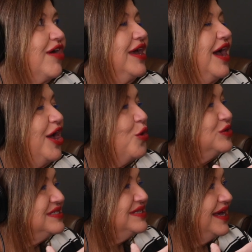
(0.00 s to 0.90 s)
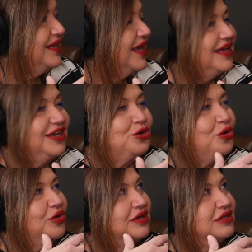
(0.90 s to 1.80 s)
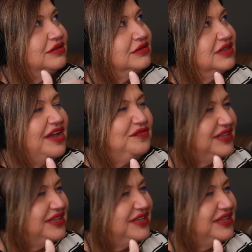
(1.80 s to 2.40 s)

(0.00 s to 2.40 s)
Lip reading: right? I always say, like, life